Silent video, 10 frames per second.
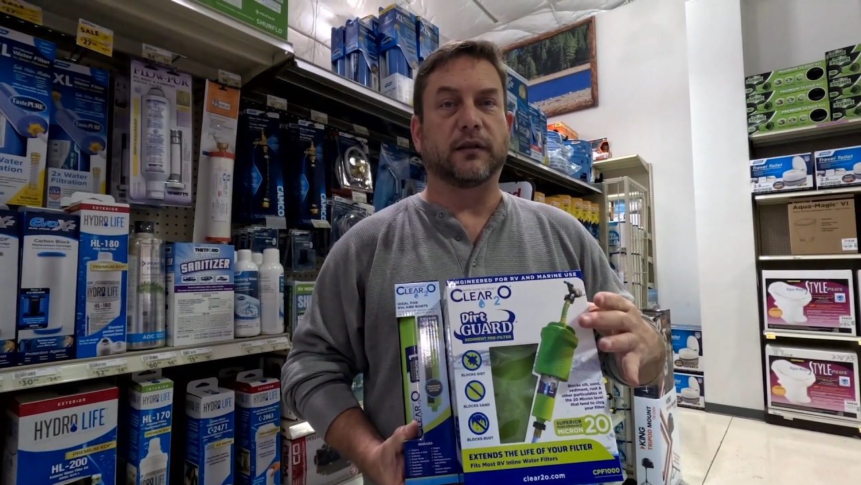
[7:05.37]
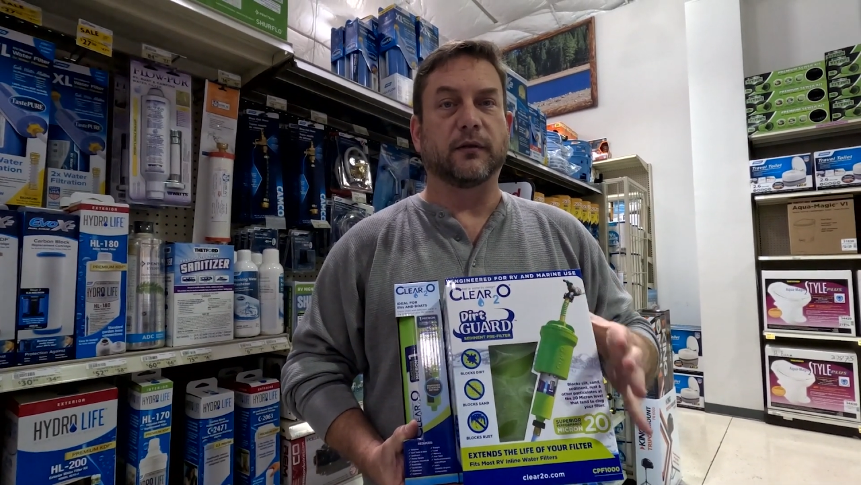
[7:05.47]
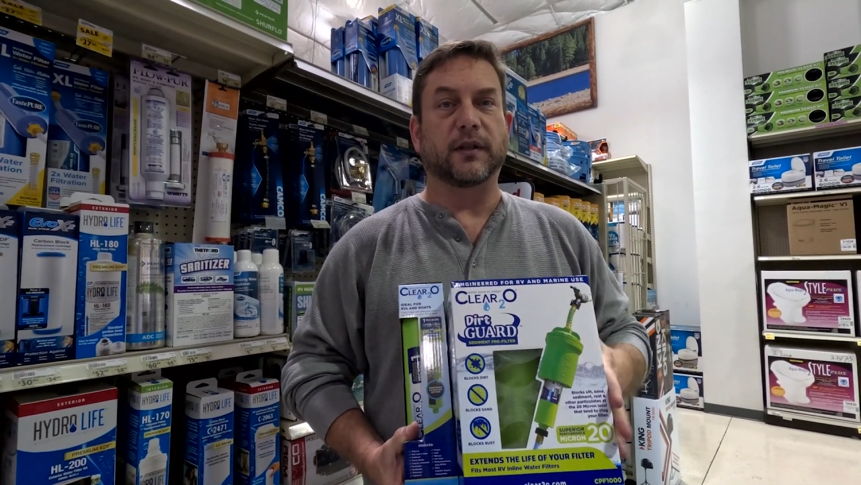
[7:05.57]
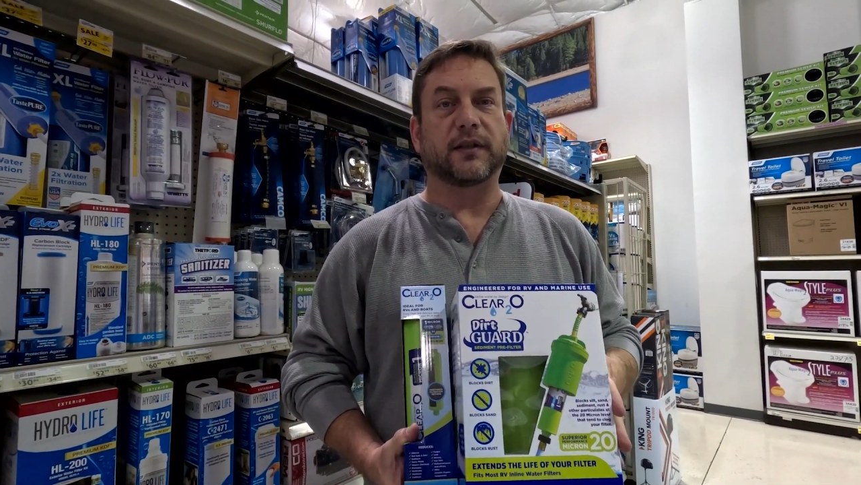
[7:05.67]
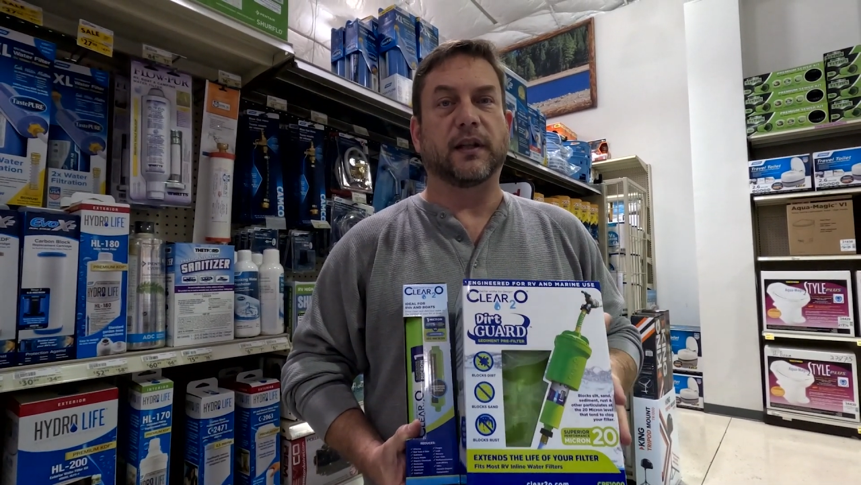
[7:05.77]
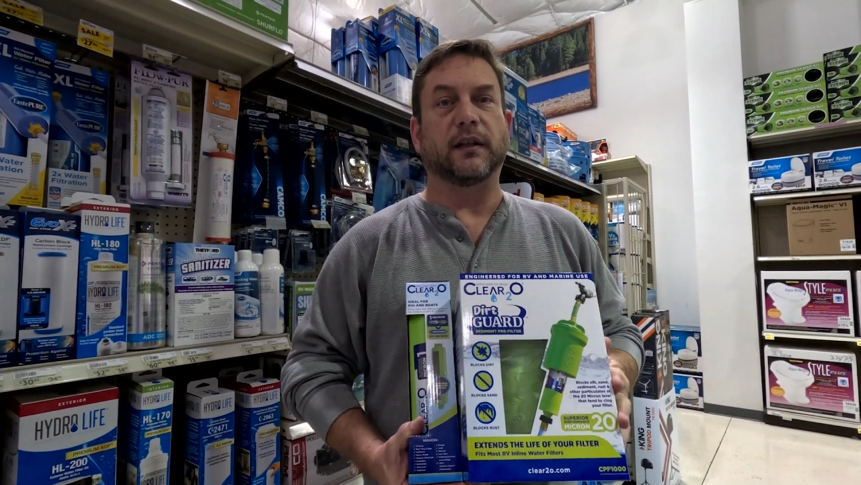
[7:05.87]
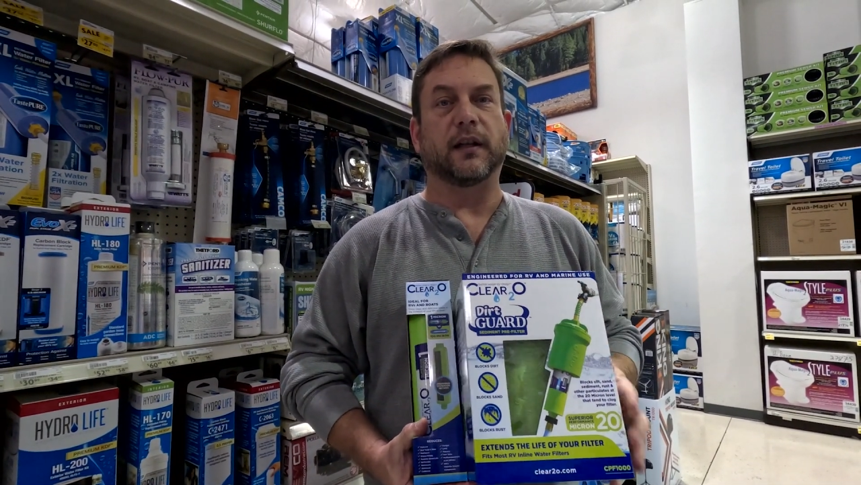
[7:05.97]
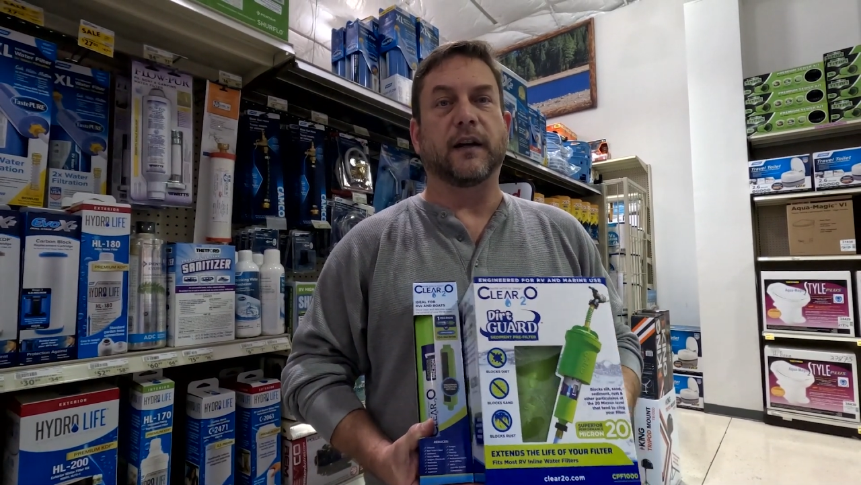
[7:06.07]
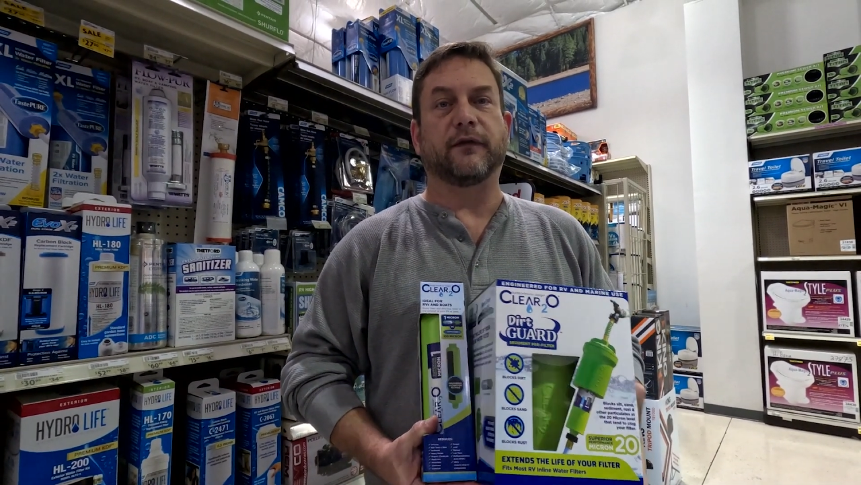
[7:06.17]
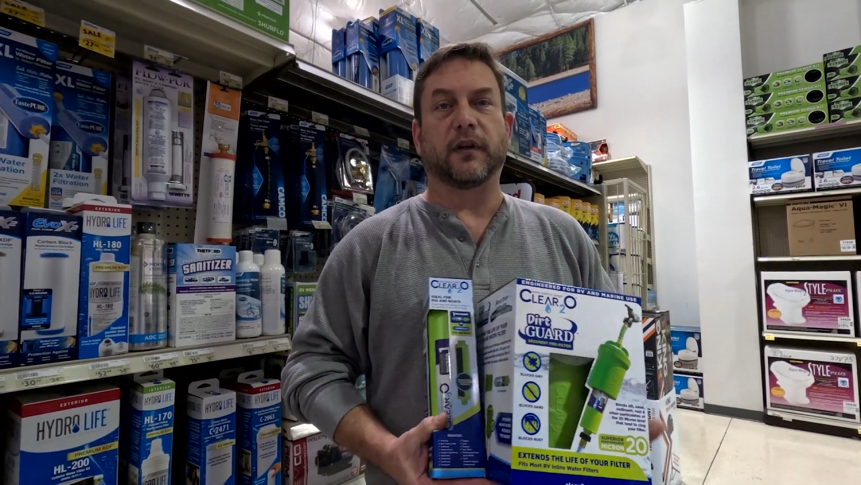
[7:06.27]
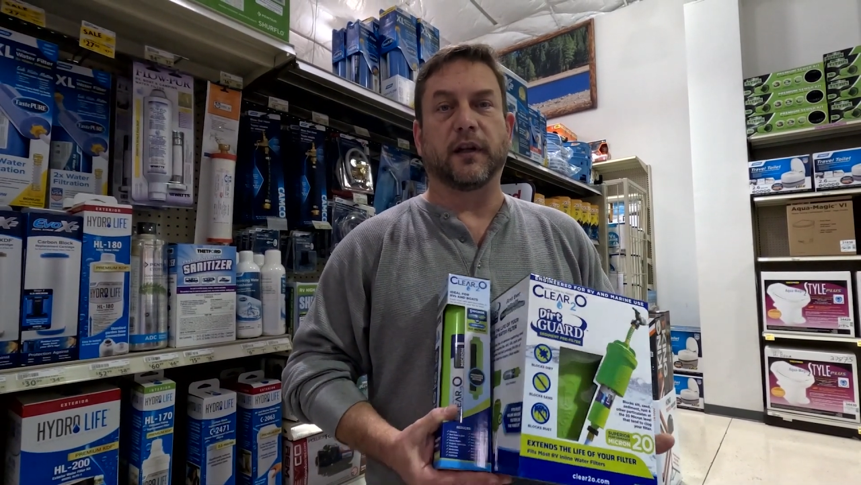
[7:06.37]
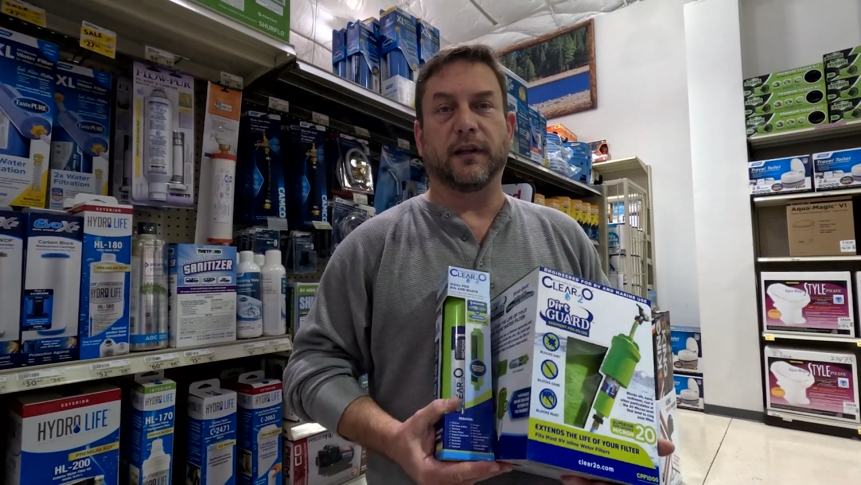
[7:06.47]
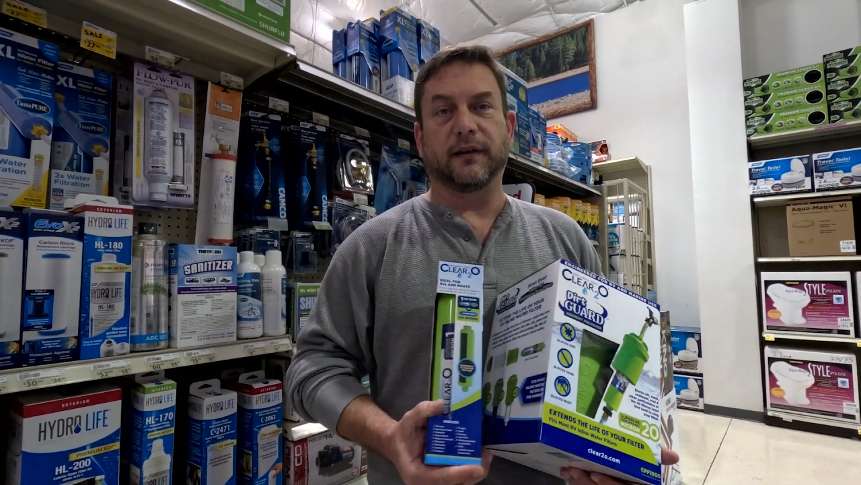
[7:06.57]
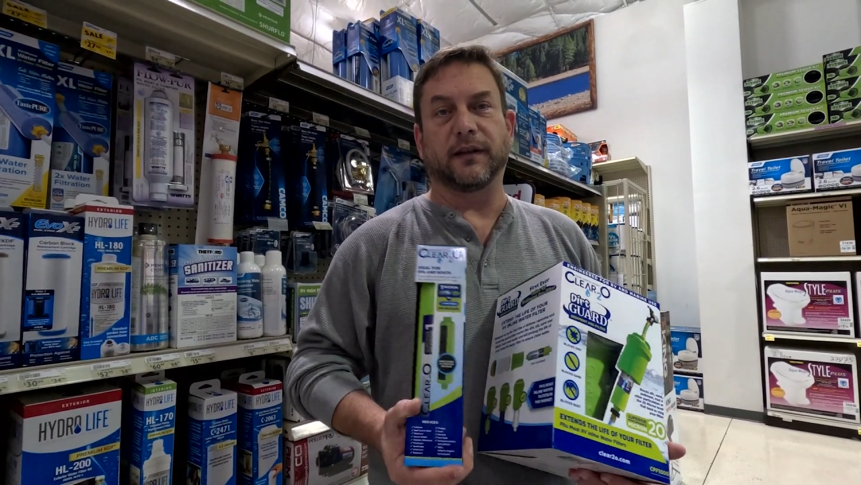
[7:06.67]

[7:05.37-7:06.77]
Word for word: to extend the life on it.